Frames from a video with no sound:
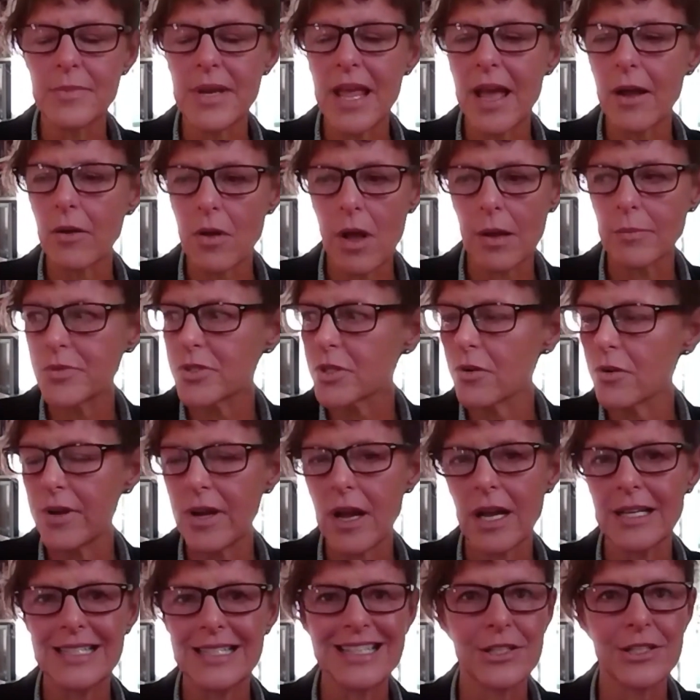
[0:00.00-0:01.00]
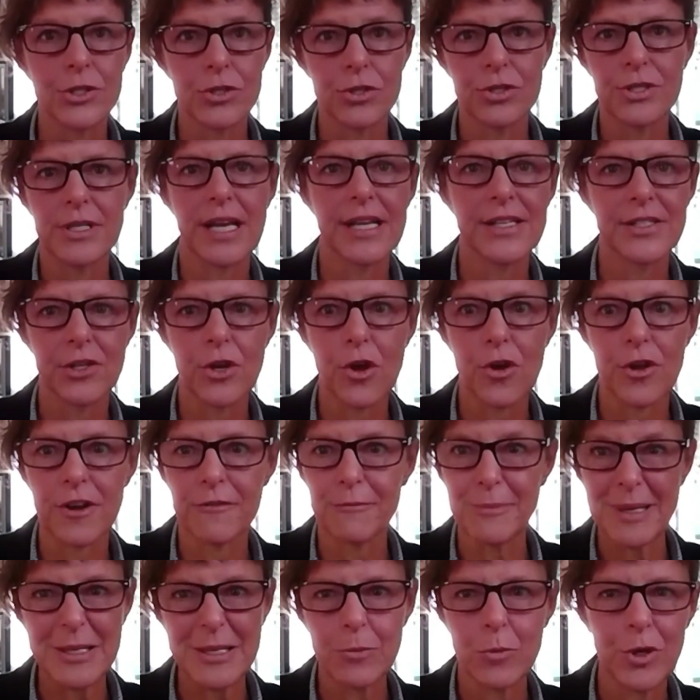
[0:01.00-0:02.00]
Now, I'm sorry, I did it 2 days ago and
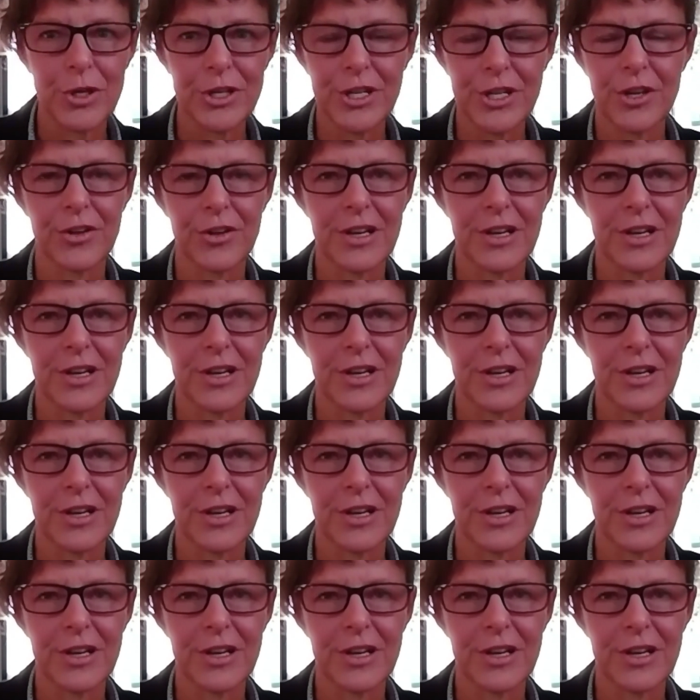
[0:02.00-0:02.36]
I've been working on